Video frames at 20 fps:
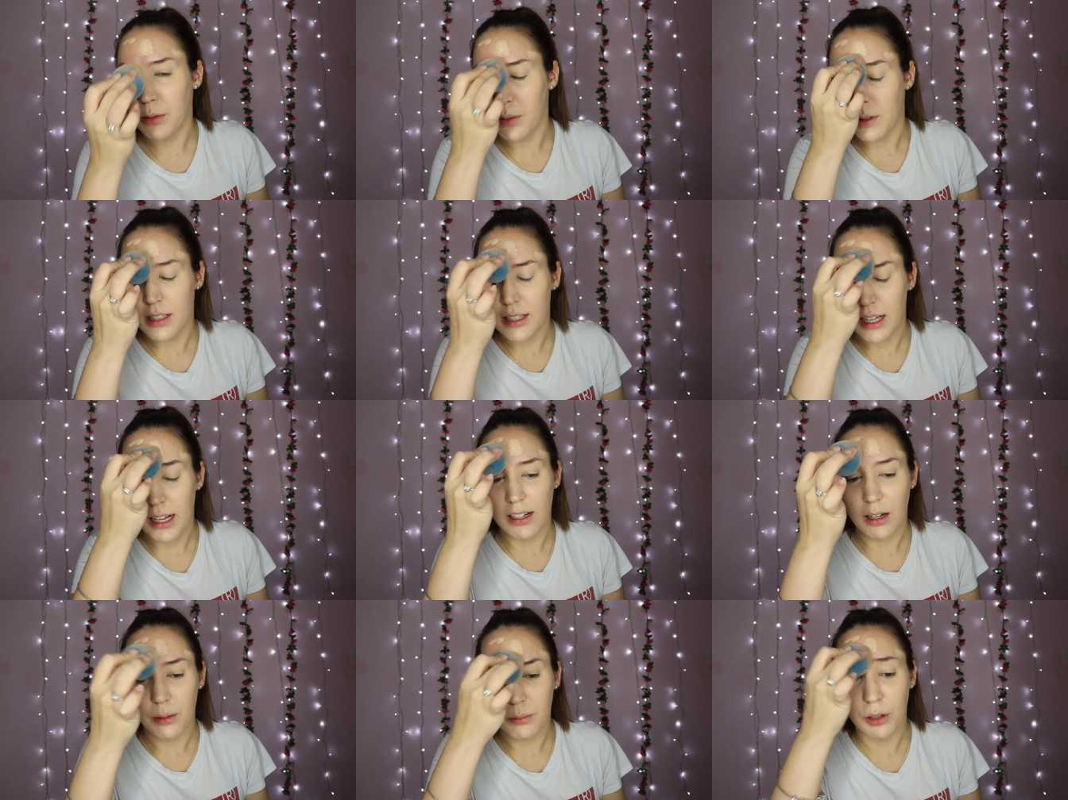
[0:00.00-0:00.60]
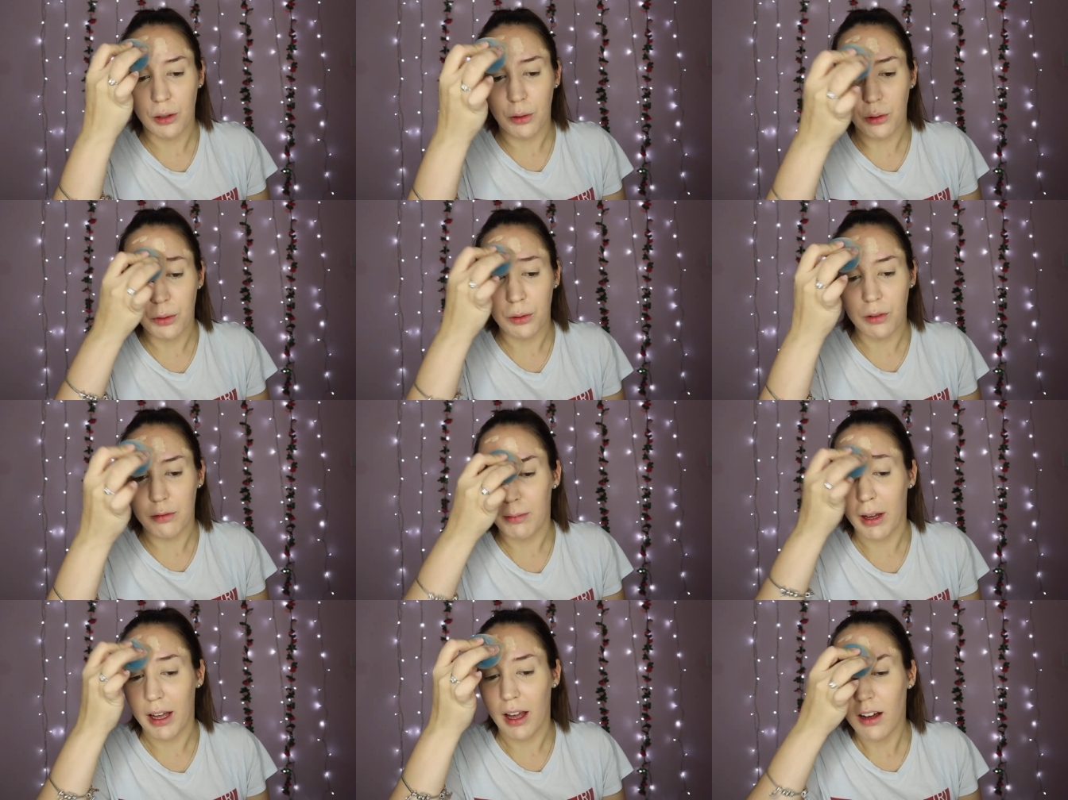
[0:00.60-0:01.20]
We stayed up north
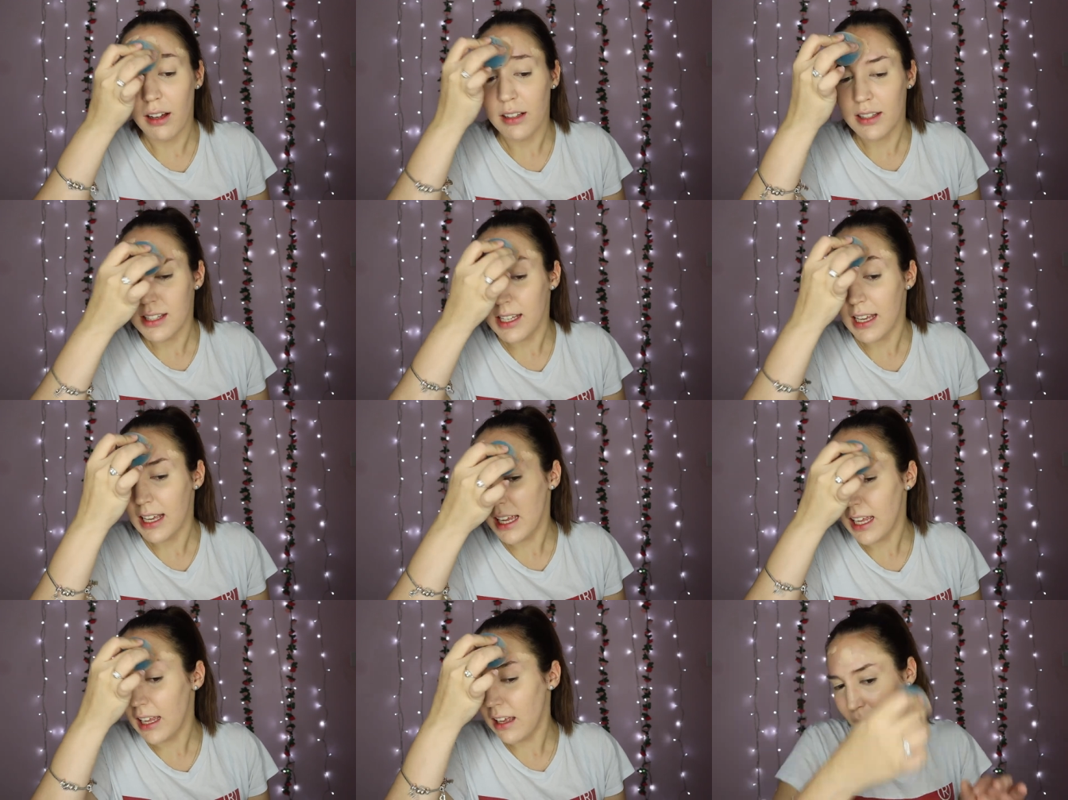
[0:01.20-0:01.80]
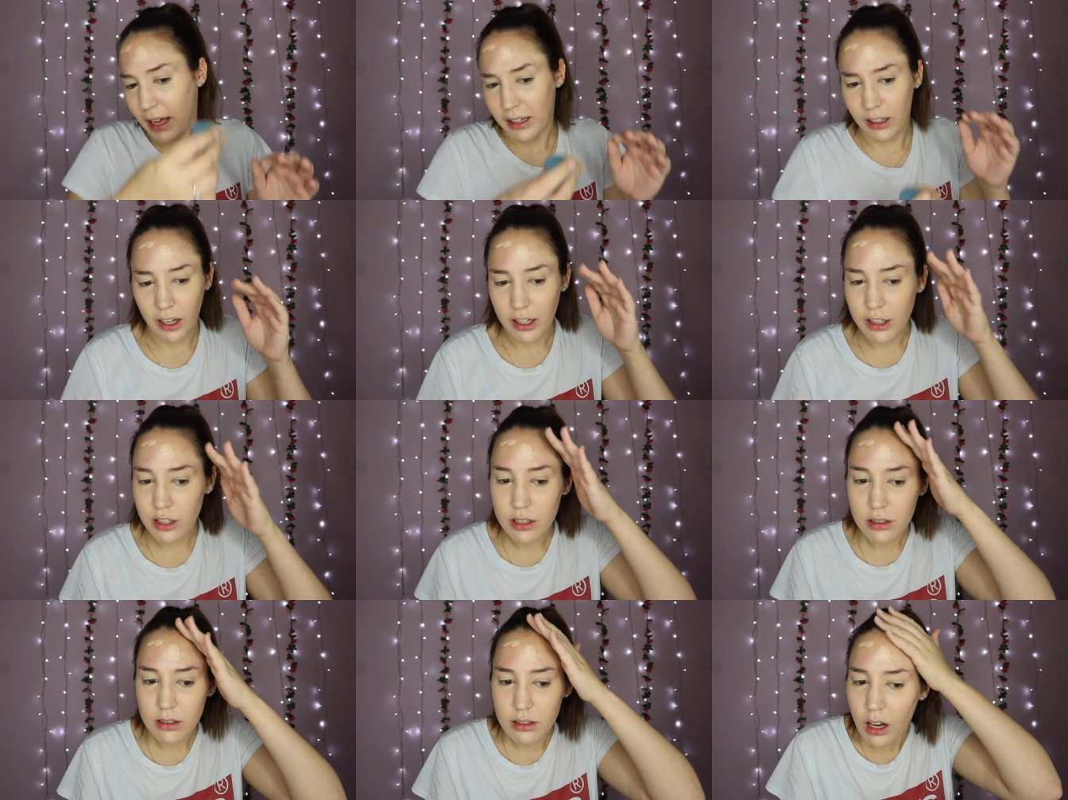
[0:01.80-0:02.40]
with my auntie and I
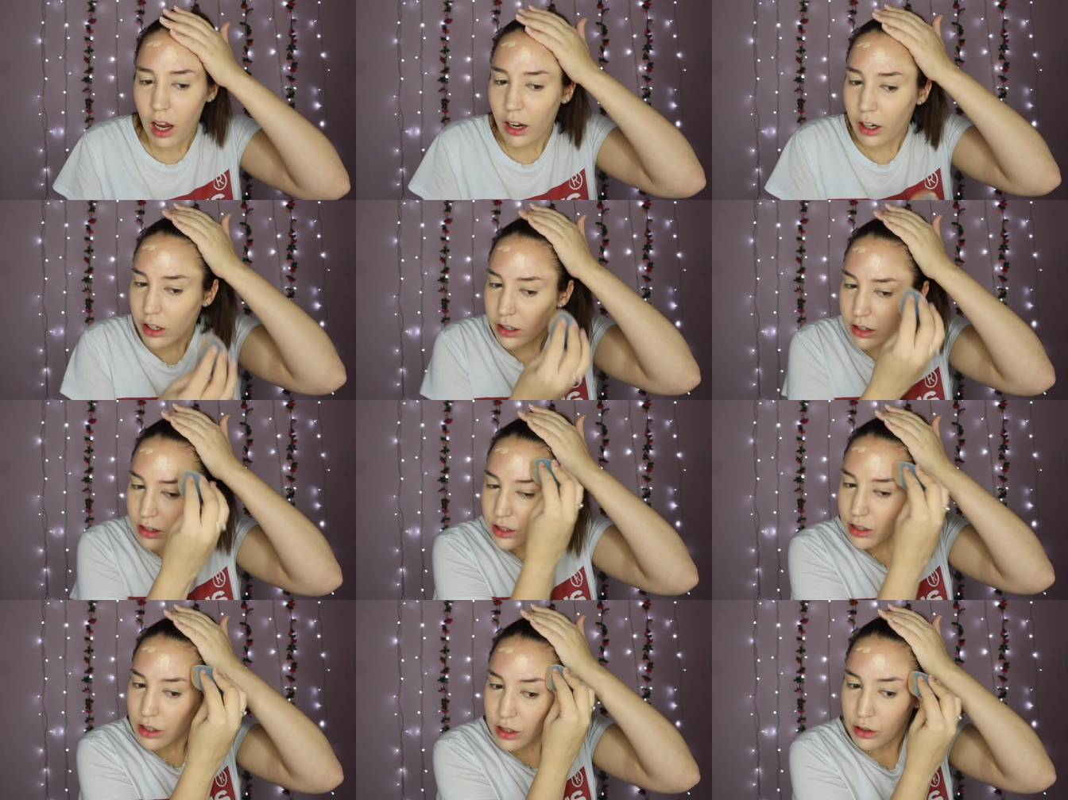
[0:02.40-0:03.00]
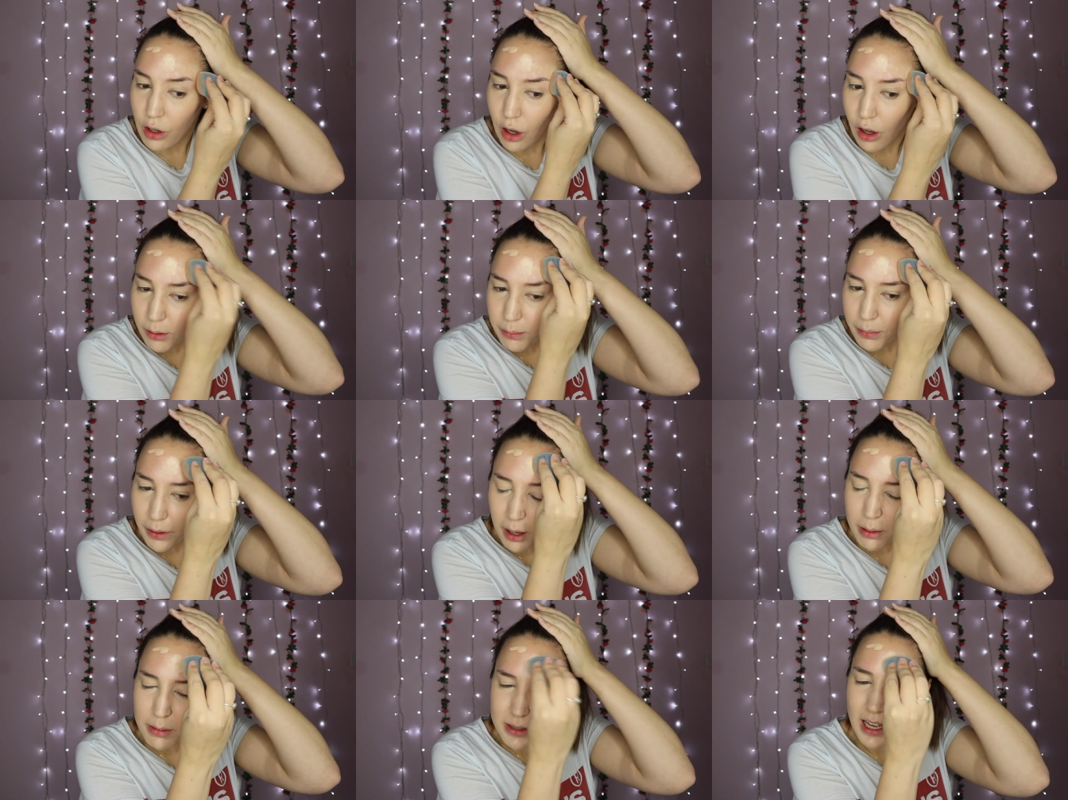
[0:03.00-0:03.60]
just, I couldn't stop.
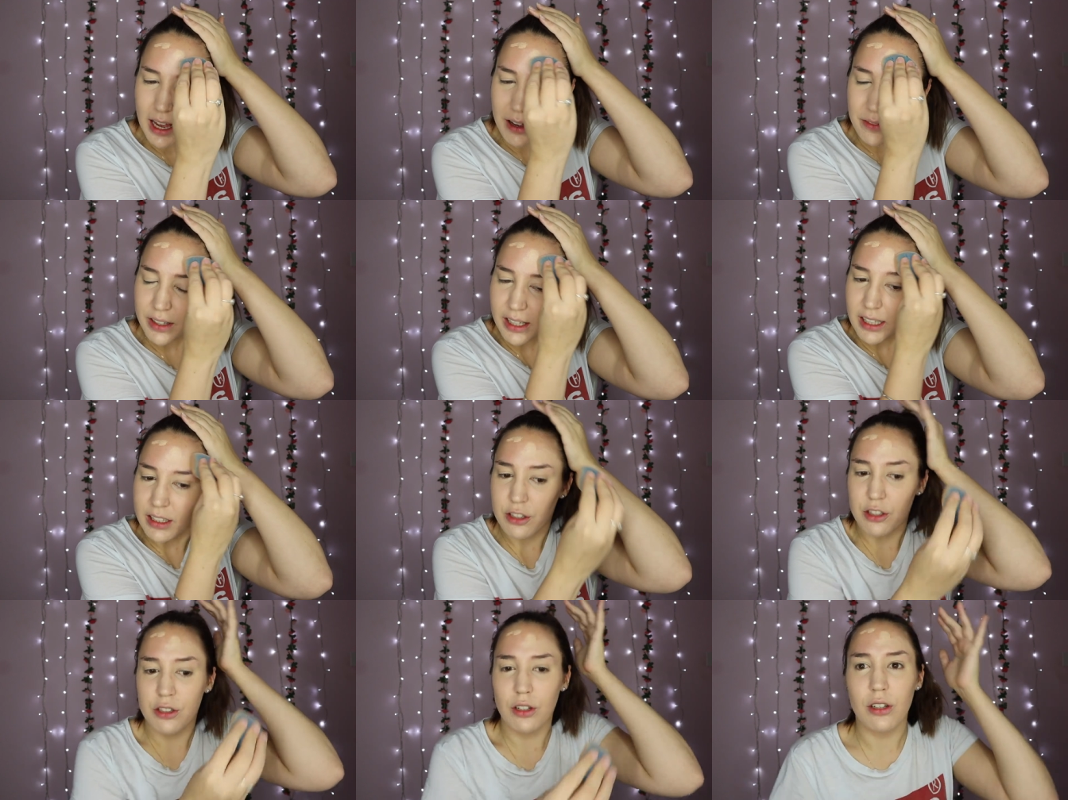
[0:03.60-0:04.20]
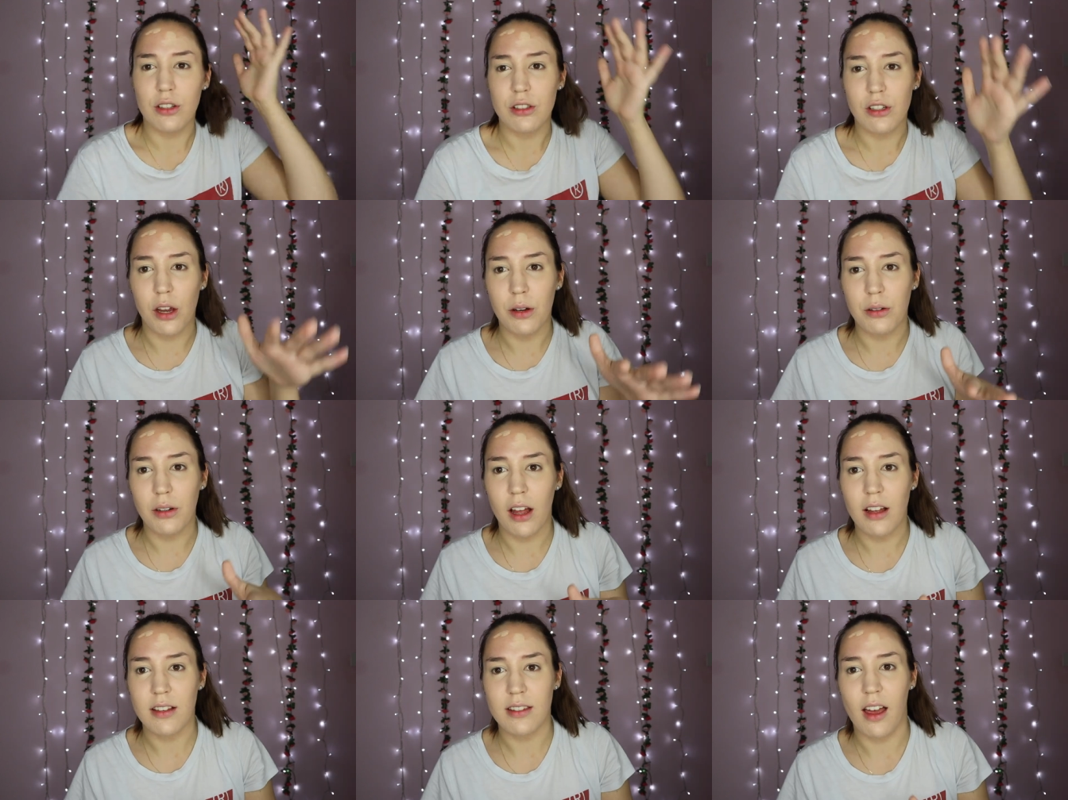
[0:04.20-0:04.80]
I was having sugar
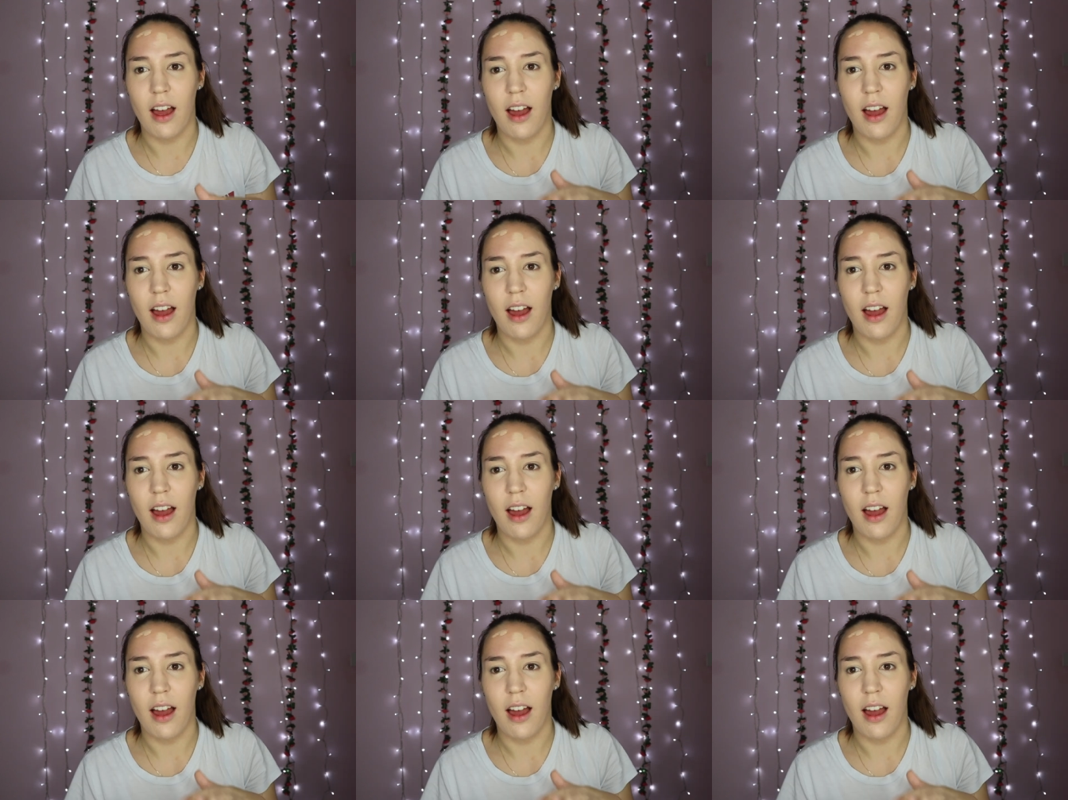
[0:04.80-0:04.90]
donuts.